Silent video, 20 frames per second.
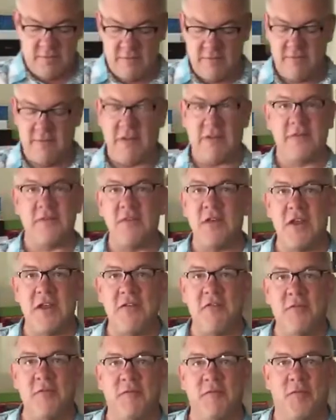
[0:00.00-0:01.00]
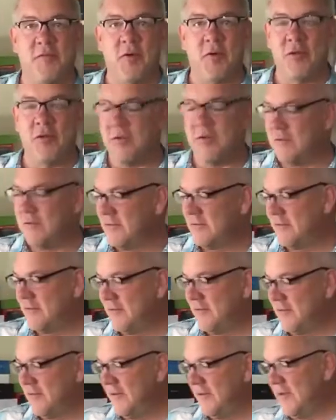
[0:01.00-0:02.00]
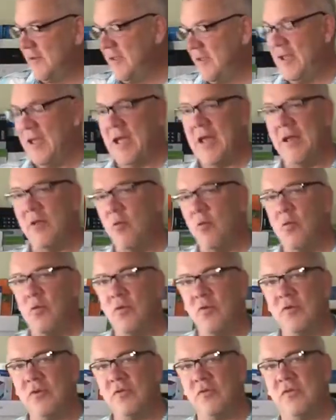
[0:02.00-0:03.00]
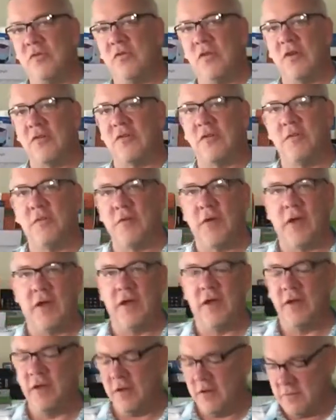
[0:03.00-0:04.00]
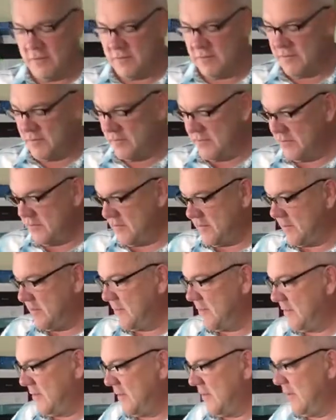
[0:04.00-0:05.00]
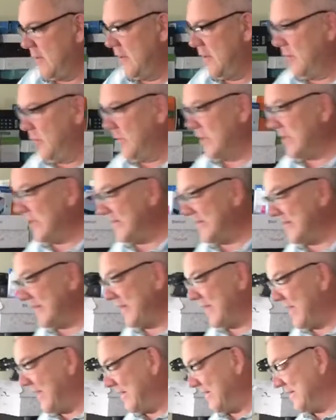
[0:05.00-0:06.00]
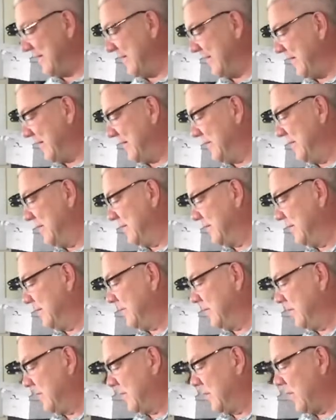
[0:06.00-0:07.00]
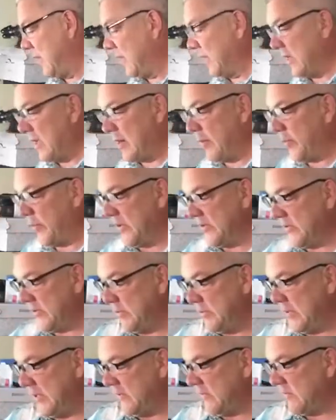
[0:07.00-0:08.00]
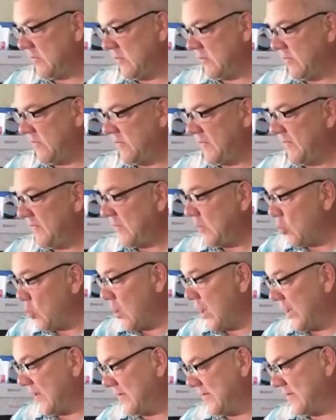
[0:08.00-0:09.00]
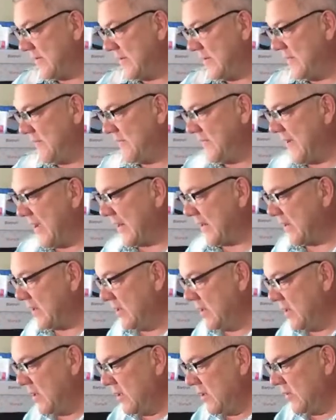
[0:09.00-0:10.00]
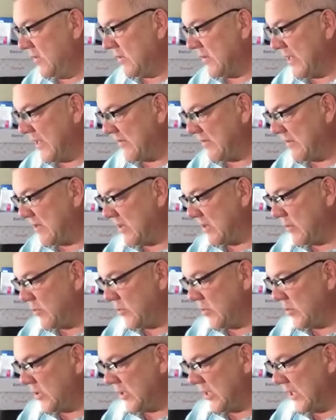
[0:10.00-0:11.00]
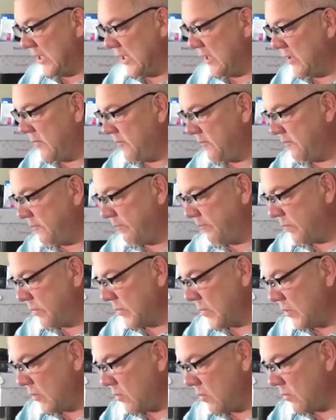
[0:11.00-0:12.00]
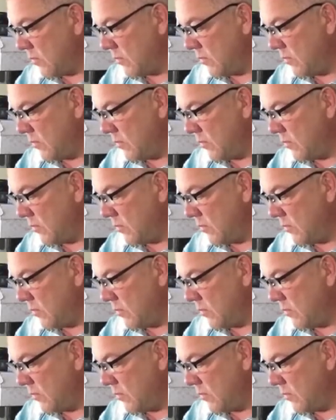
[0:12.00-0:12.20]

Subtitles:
That's not even full. And it won't justify it here. But this thing has like a lot of punchy bass to it. 50 watts, in fact. So that's the W King. Oh.